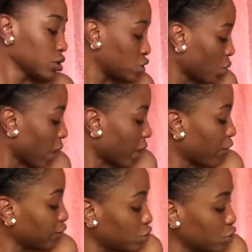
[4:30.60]
So I
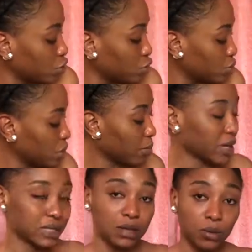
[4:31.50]
often use
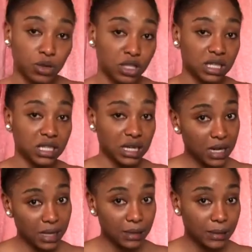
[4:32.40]
micellar water to
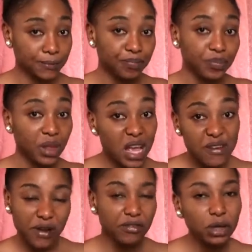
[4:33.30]
cleanse.
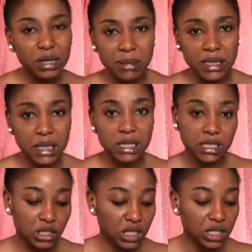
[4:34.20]
If I feel like my skin
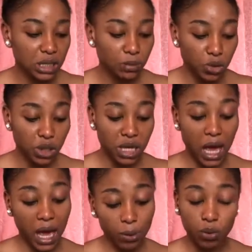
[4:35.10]
is dirty in the morning,
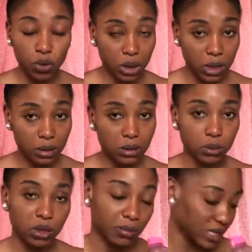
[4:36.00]
I will cleanse
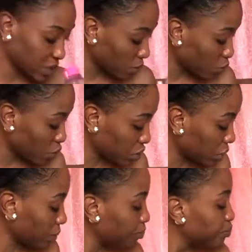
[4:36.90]
with micellar
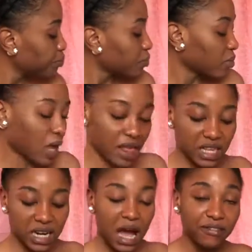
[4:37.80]
water. And
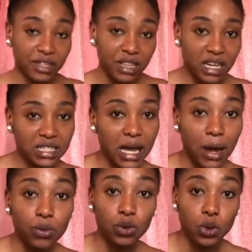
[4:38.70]
then after that,
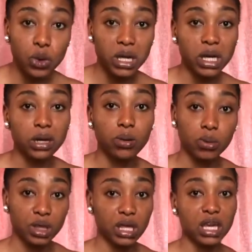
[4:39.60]
I will go in
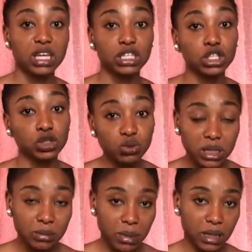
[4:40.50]
with a
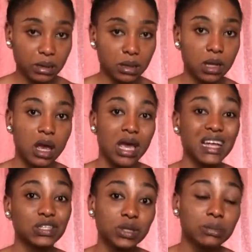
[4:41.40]

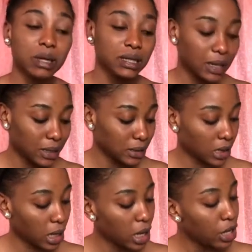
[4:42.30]
treatment
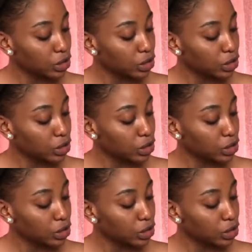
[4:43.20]
cleanser.